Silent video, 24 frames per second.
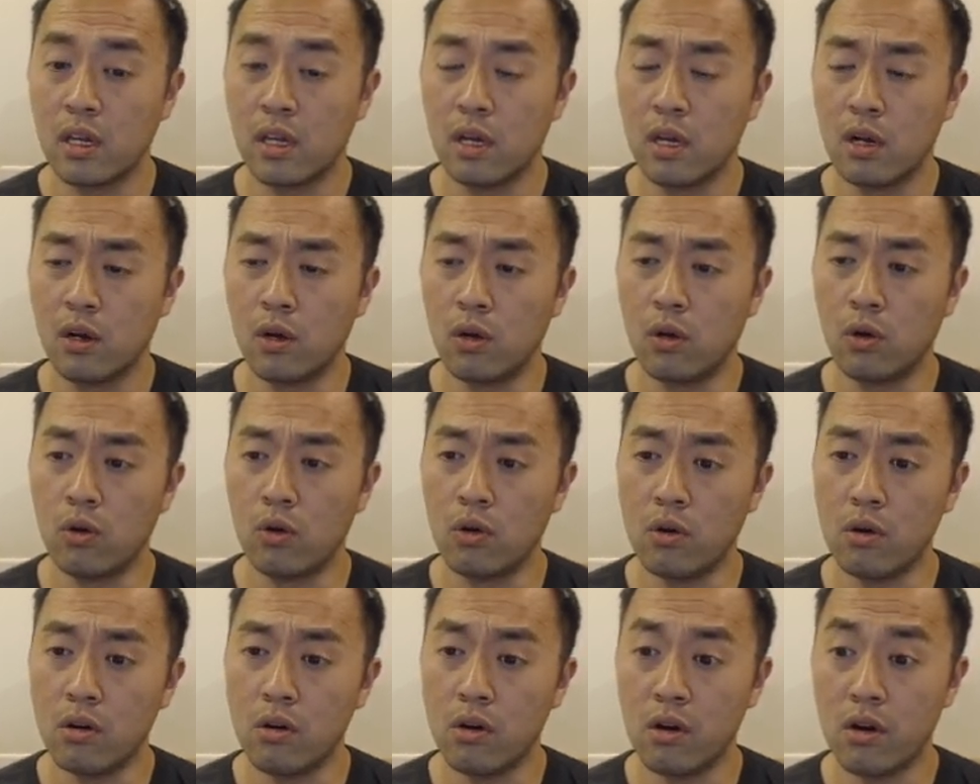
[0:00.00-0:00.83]

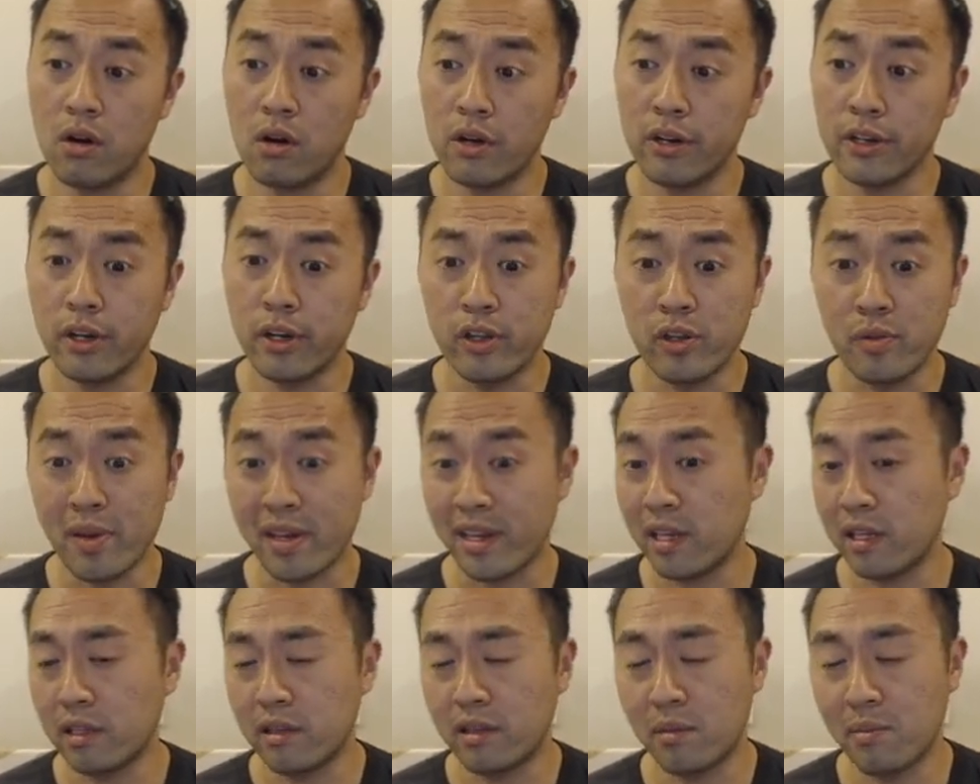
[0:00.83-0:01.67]
or they make
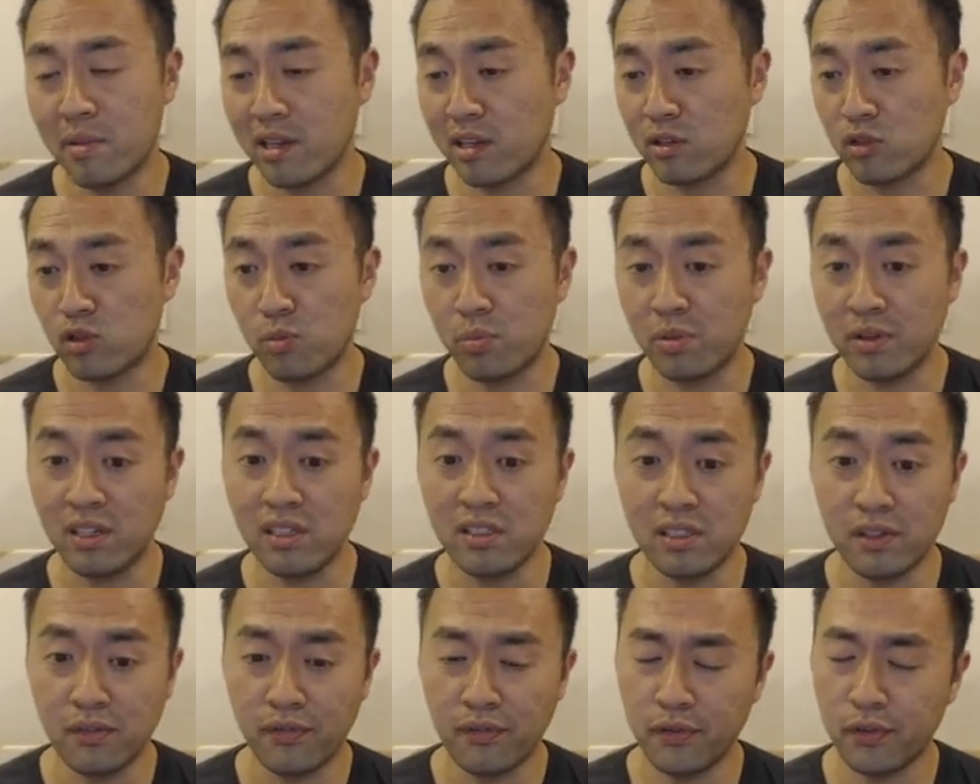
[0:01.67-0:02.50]
it super
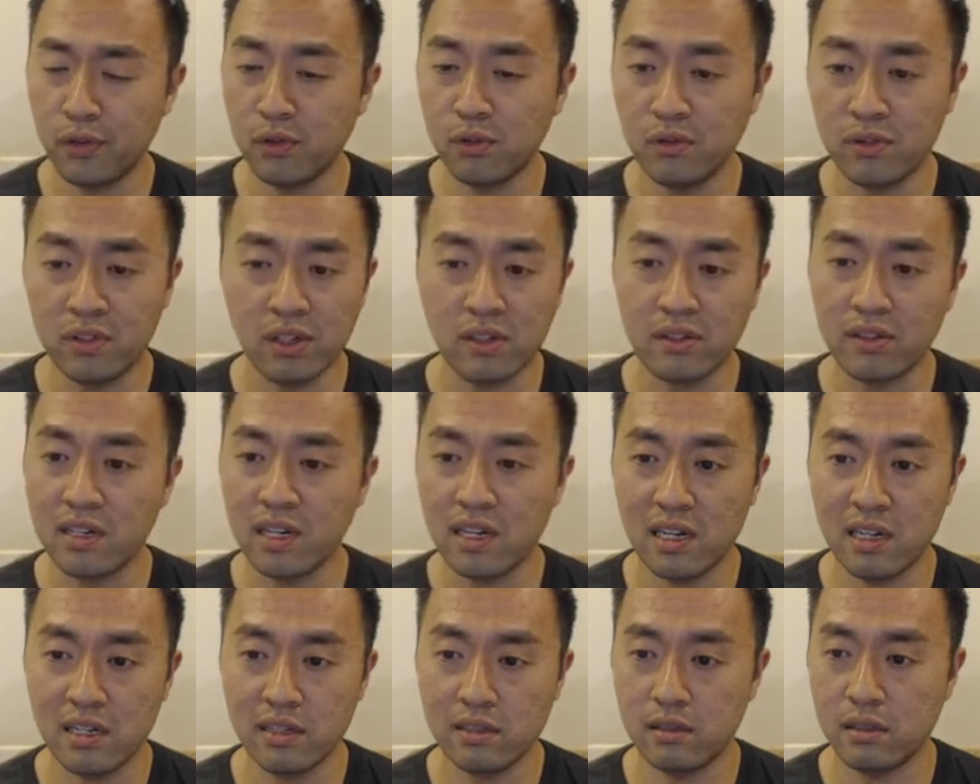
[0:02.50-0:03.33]
easy for you, the other
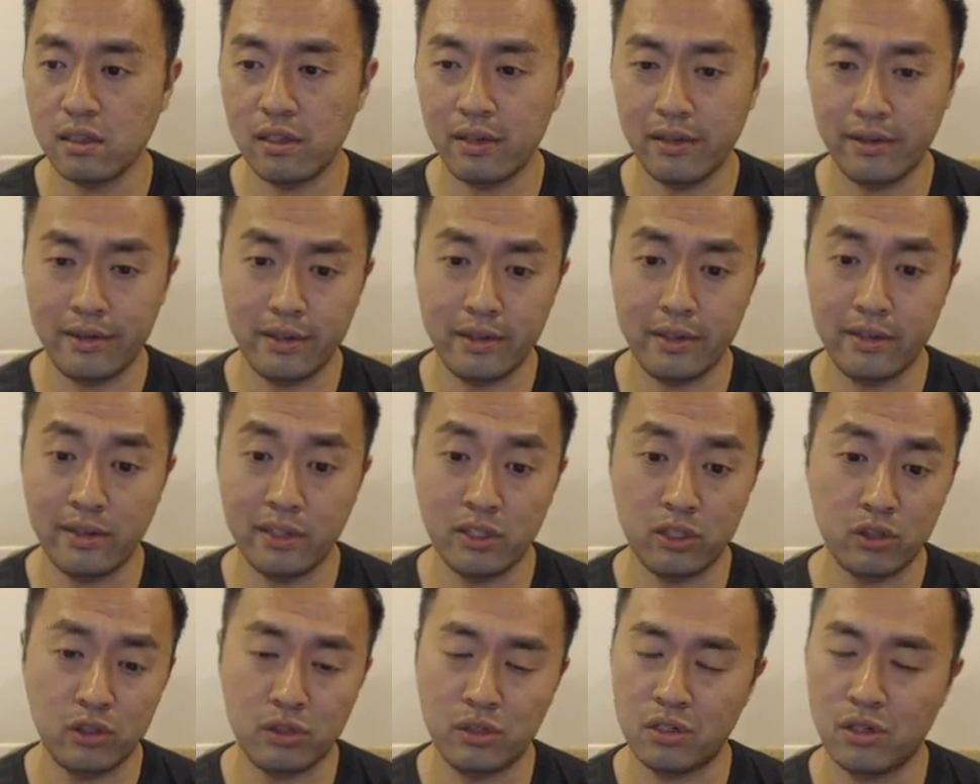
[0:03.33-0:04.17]
guys, and they
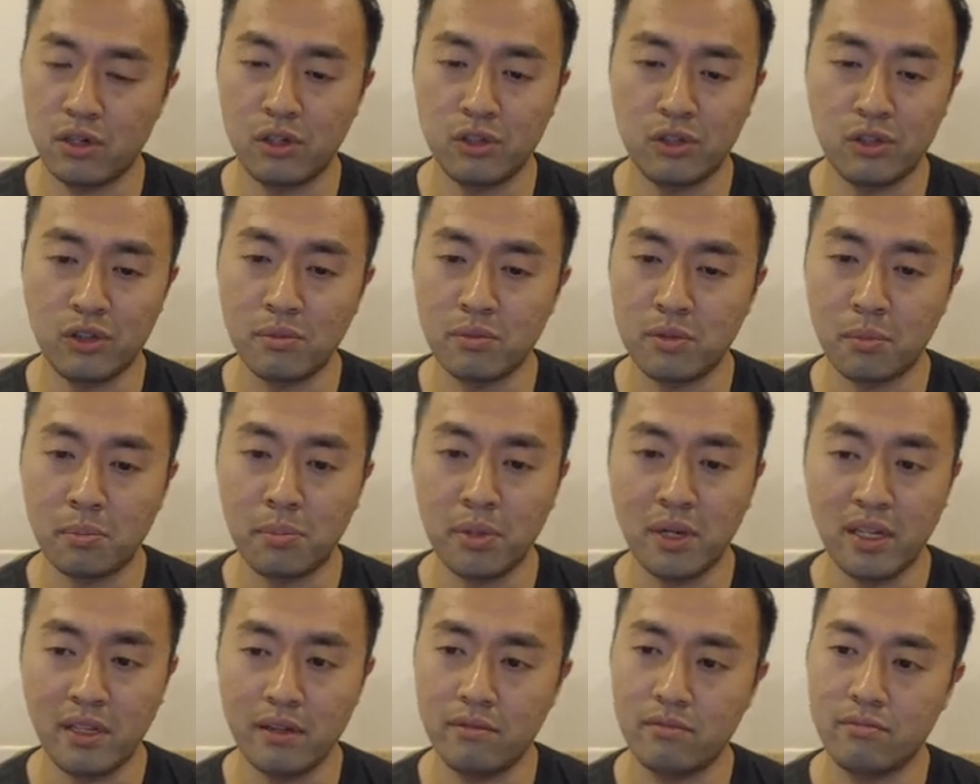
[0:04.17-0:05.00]
just charge you up the
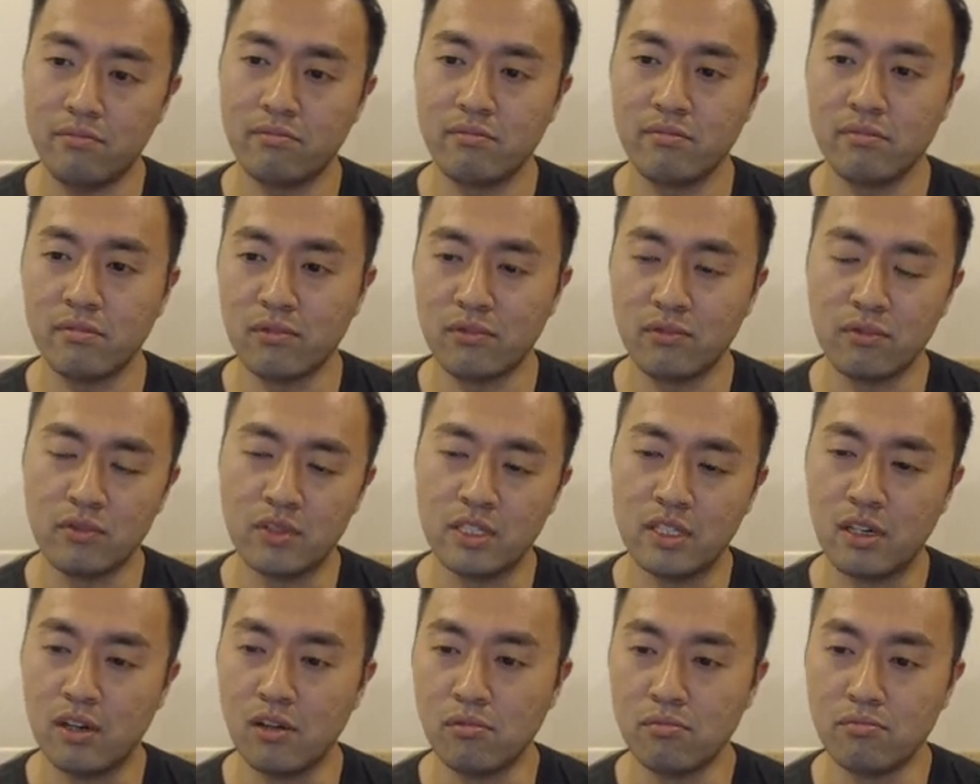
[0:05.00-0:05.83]
butt,
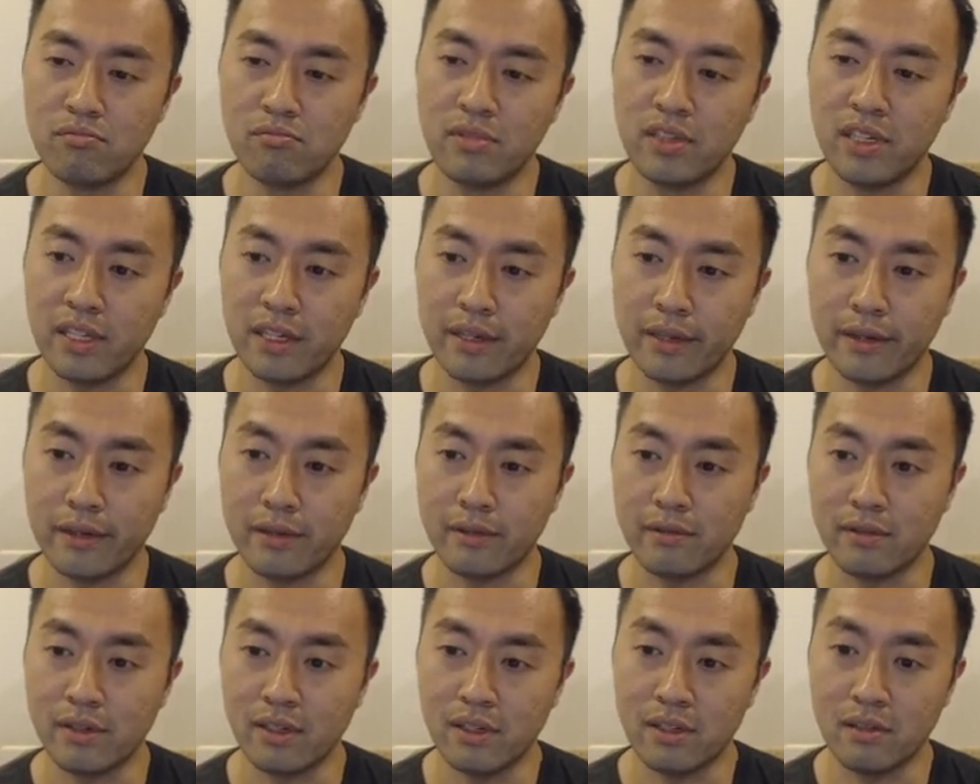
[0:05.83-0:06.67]

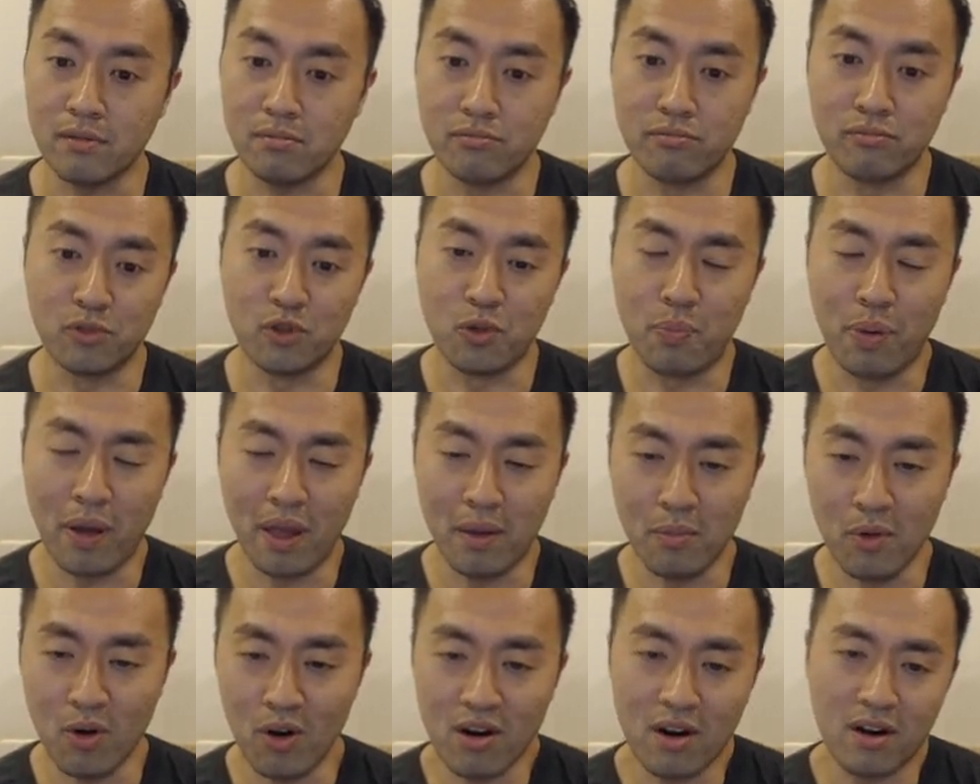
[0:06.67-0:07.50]
and you pay
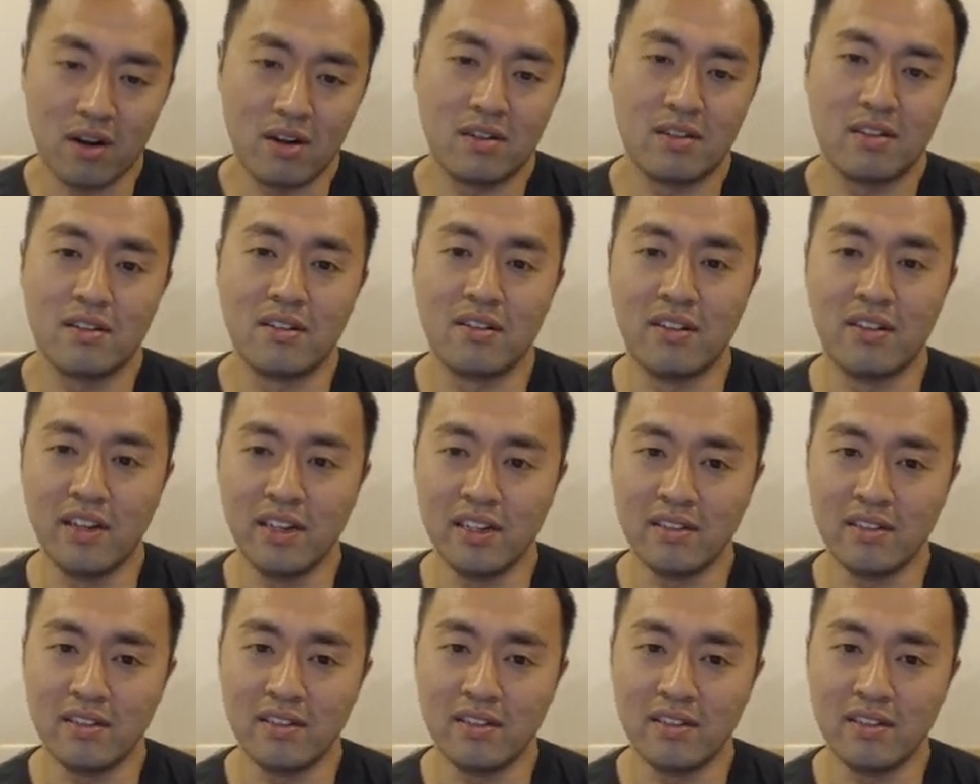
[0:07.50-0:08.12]
more, right?